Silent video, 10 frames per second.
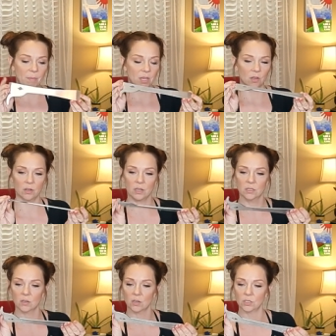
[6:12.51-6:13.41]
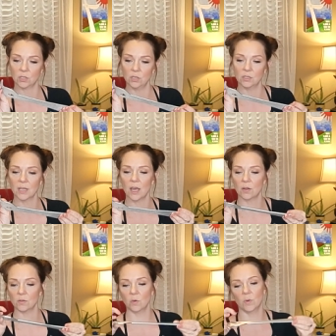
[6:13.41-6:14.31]
new year to start to use that. I
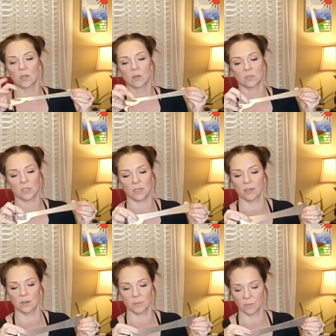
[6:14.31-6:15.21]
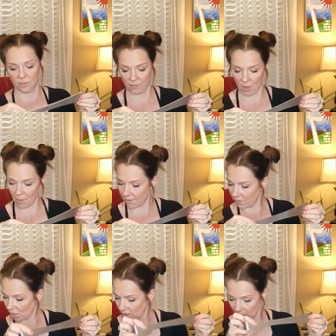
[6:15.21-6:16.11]
don't know what goes in here. I might
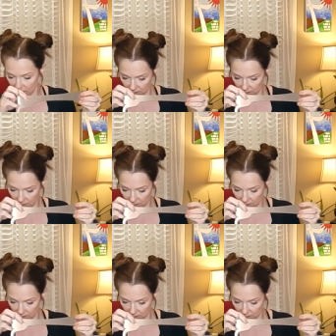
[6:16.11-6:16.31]
figure that